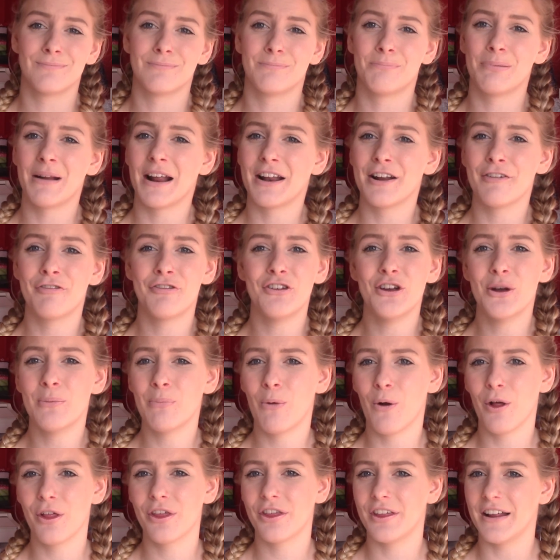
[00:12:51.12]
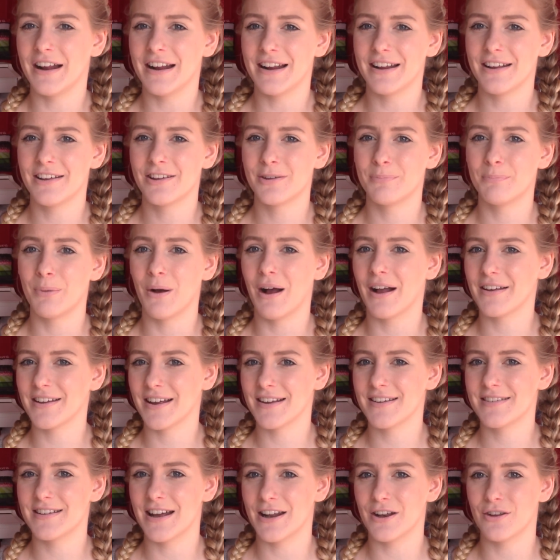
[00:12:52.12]
plan a few more things, but as I
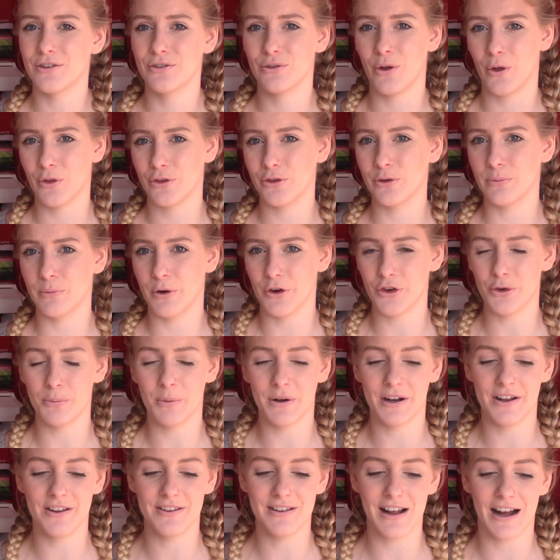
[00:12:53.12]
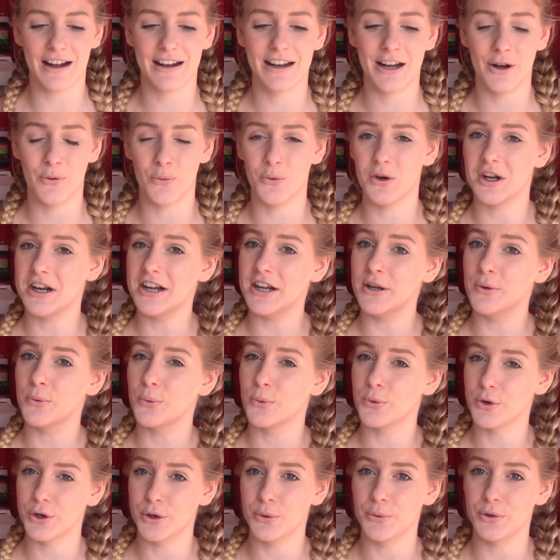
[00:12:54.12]
said, not too much because that can really
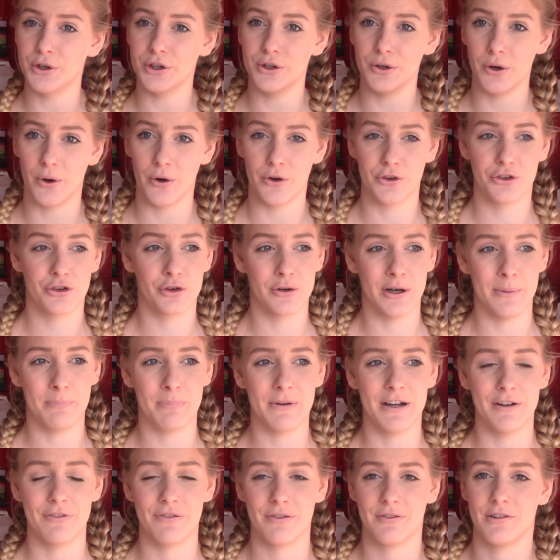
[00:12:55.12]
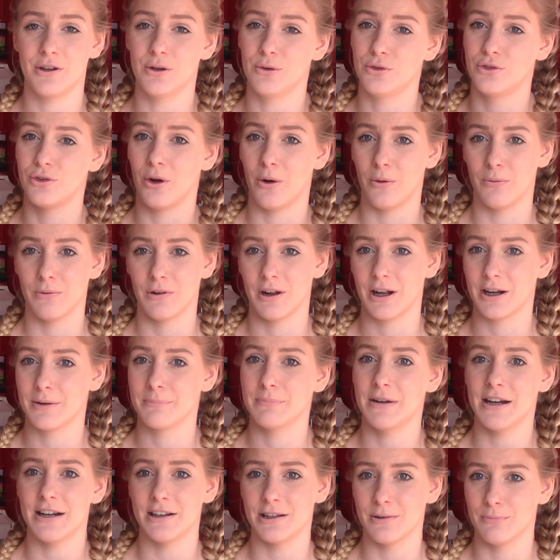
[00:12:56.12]
ruin your trip if you don't like
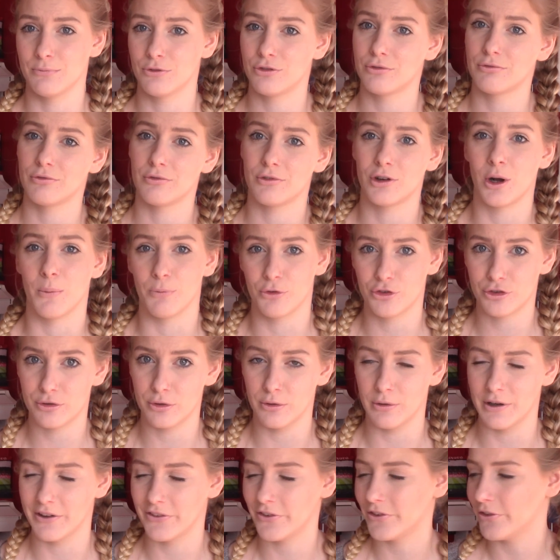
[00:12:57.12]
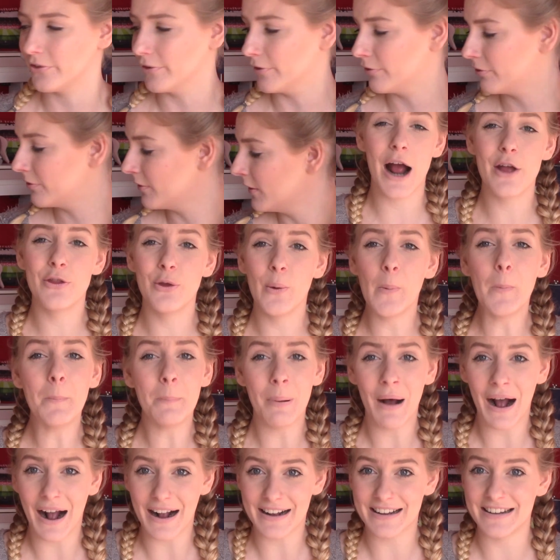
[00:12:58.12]
make them come true and stuff. I do
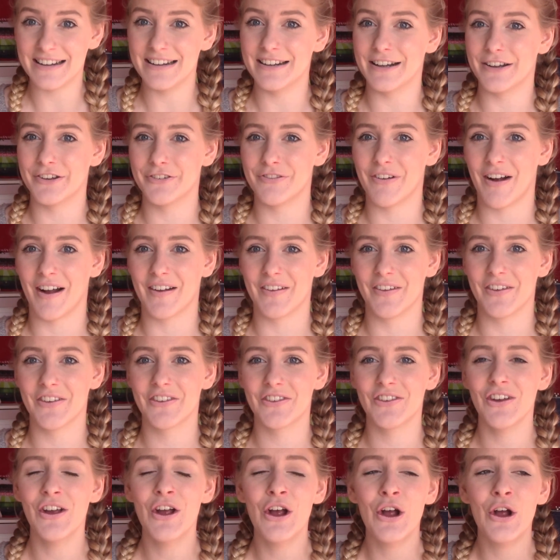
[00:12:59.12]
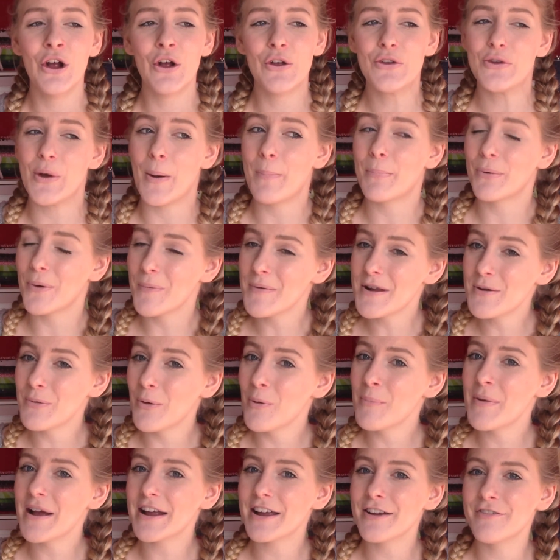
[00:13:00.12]
pack in advance, so I probably
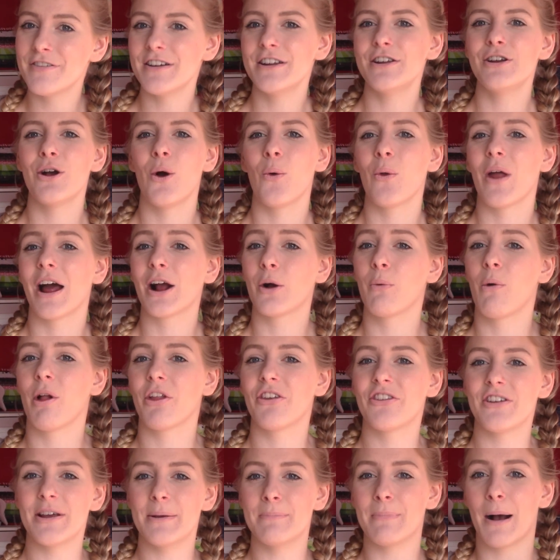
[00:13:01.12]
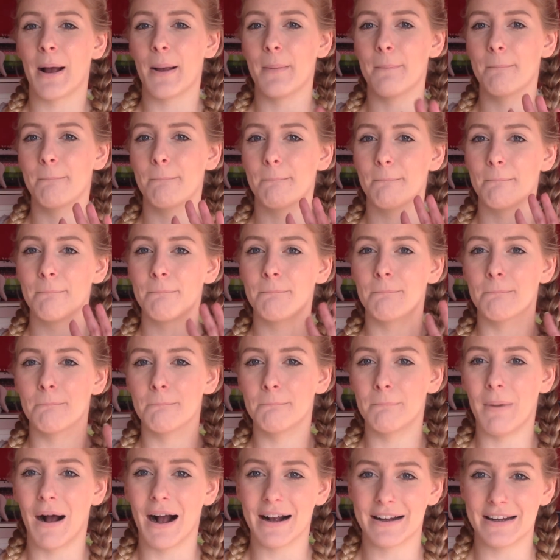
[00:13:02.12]
will make a video like what's in my
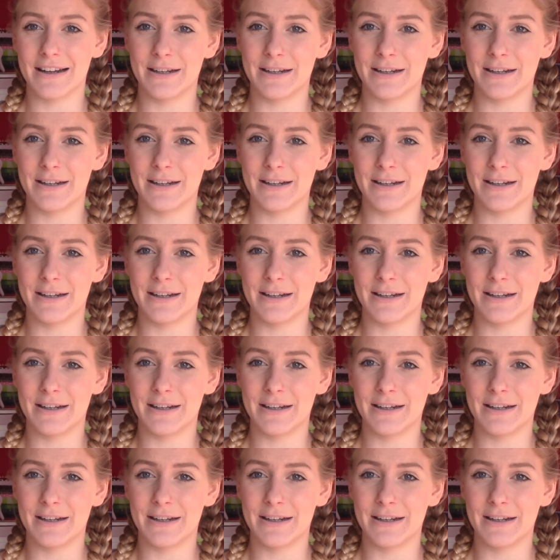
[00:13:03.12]
bag